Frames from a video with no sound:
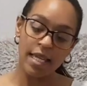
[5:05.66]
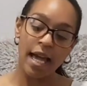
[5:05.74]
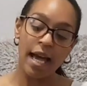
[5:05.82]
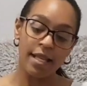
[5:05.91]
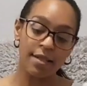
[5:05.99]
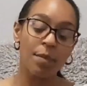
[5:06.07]
it
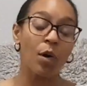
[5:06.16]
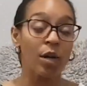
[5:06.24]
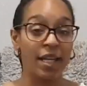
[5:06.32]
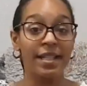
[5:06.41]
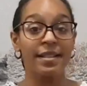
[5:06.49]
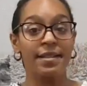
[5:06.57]
has
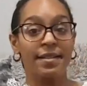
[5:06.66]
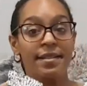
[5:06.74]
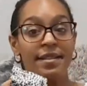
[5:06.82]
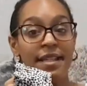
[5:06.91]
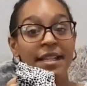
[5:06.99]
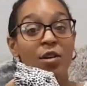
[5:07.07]
pockets.
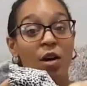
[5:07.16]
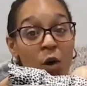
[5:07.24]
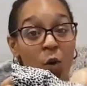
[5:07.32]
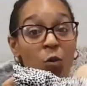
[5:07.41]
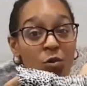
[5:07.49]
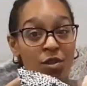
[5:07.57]
It
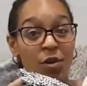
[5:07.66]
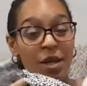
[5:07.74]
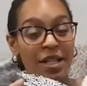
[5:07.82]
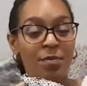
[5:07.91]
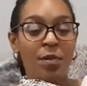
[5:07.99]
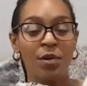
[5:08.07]
also
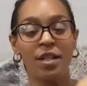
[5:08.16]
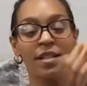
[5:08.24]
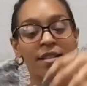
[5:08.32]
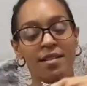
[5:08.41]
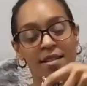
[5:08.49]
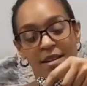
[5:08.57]
has
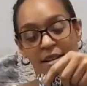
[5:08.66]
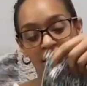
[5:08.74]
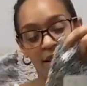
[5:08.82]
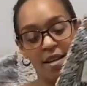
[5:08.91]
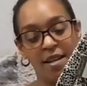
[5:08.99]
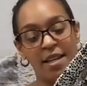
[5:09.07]
pockets.
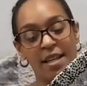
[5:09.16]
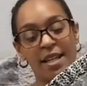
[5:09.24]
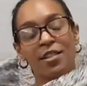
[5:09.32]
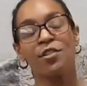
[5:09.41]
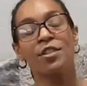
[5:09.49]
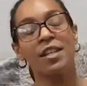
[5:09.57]

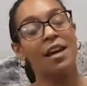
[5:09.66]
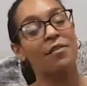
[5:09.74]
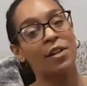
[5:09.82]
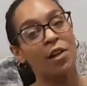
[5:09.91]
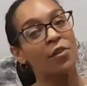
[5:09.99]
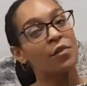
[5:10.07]
It's good to
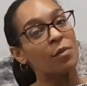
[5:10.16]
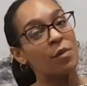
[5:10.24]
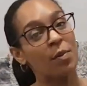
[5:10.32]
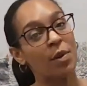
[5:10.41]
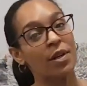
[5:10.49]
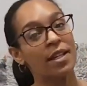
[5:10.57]
have clothing
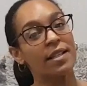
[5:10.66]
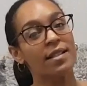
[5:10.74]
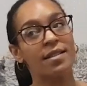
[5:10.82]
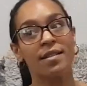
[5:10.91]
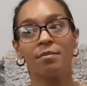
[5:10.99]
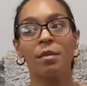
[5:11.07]
with
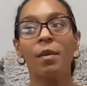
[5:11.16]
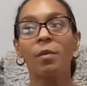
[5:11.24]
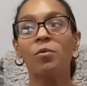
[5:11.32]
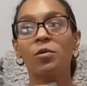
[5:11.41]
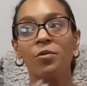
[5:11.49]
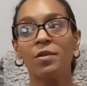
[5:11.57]
pockets. My
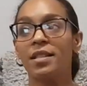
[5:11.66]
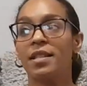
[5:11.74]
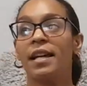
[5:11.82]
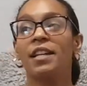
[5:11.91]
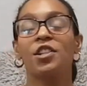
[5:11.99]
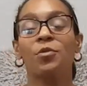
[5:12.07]
mum will always
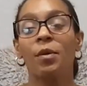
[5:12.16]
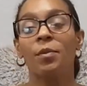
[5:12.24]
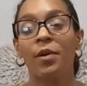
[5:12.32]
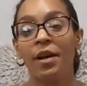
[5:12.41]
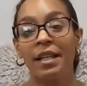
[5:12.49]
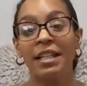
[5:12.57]
say she
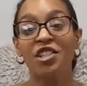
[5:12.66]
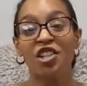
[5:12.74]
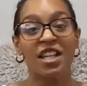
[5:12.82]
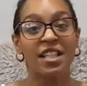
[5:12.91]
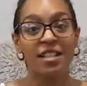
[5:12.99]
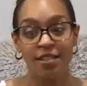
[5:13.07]
won't buy any
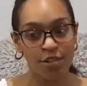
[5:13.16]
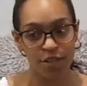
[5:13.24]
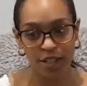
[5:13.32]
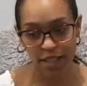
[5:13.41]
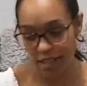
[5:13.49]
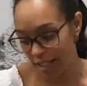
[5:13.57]
jeans
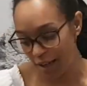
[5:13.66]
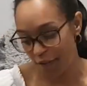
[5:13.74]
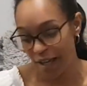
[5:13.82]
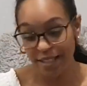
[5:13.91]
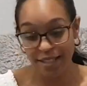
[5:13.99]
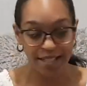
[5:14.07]
or anything if
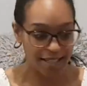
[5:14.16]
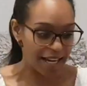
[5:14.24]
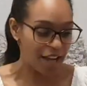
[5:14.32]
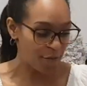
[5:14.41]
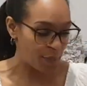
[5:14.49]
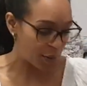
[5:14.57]
it doesn't
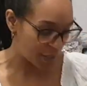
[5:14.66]
have